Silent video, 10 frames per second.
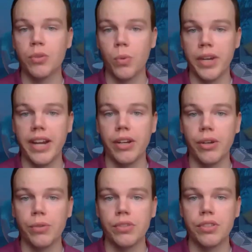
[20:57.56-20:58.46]

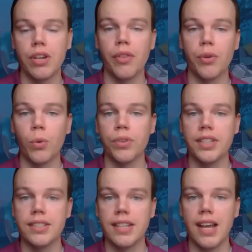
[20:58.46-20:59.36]
tornadoes on the
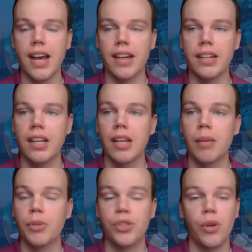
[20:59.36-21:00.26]
northeast side.
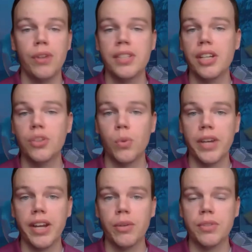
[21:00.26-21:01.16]
But you also get
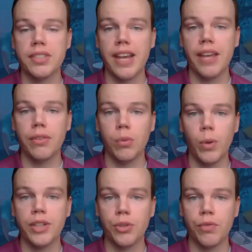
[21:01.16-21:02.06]
tornadoes in
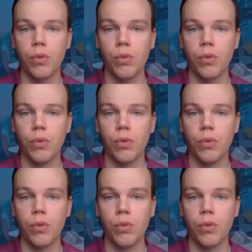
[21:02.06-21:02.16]
southwestern